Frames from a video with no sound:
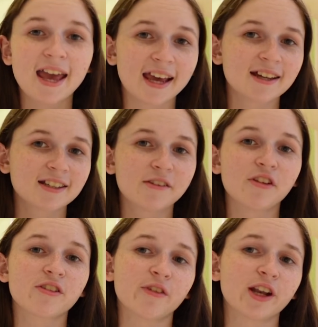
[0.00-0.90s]
and give
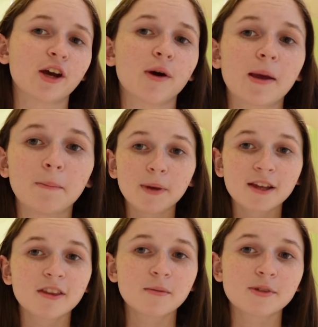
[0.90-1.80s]
this video a big
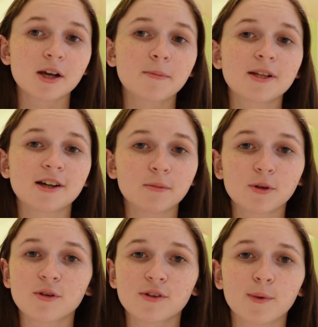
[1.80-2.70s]
thumbs up down
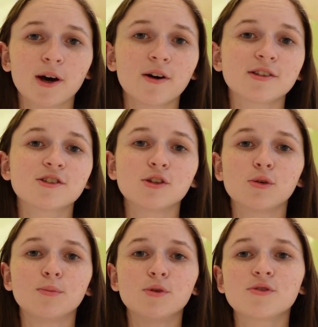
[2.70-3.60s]
below as well to
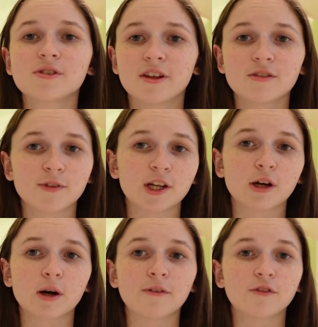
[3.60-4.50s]
boost this video
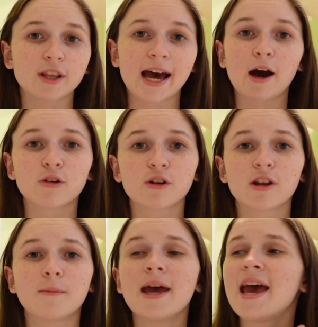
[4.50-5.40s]
up for the algorithm